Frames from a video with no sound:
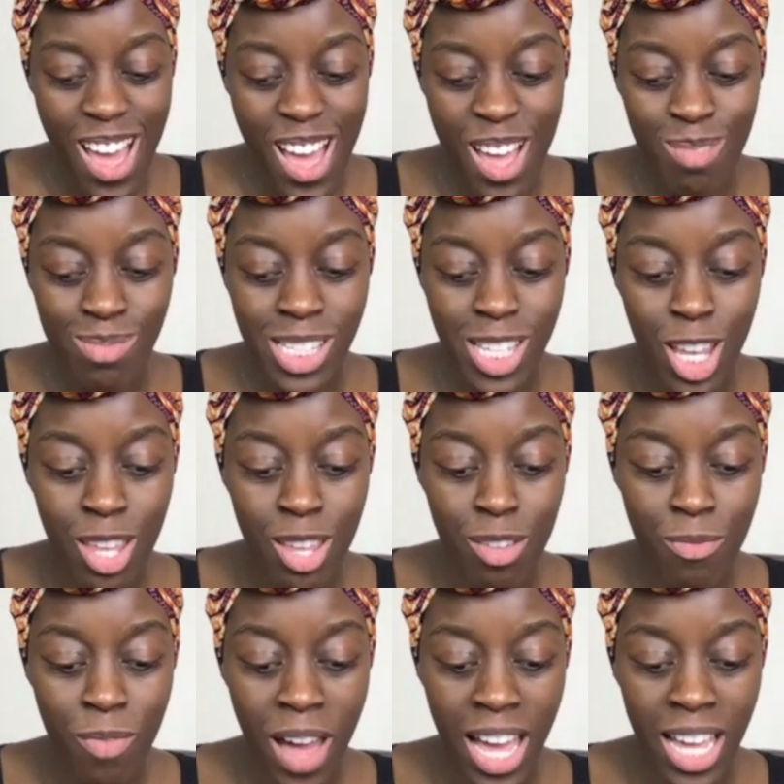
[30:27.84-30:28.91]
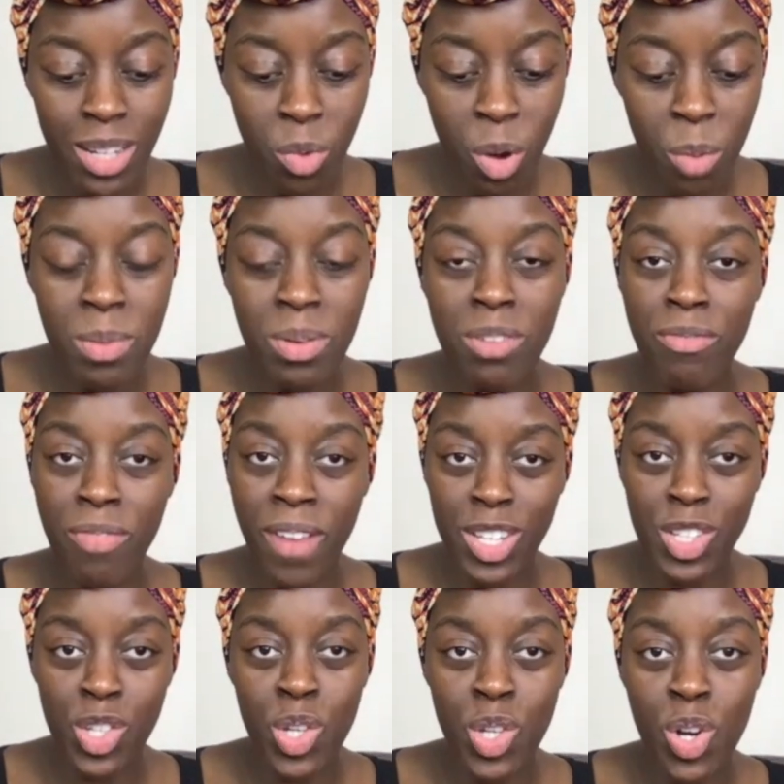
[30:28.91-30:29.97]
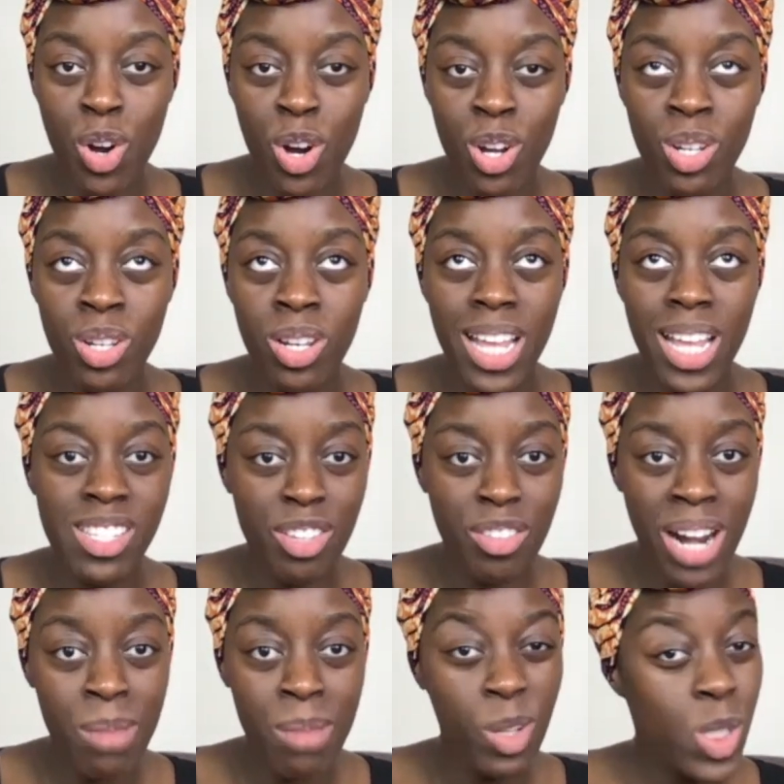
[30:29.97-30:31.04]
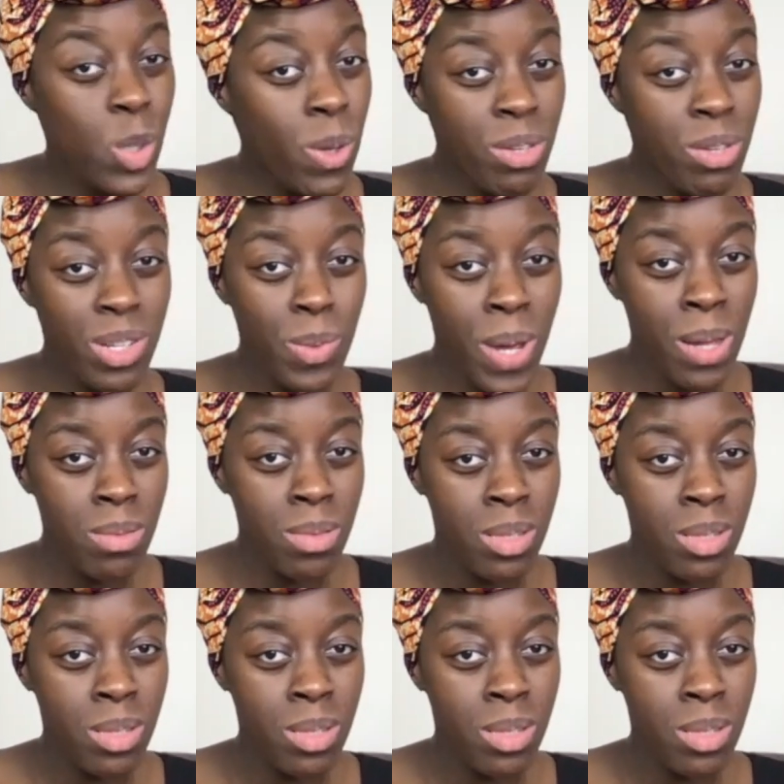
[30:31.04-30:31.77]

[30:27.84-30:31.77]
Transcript: So people can find you on Instagram, on Twitter as well?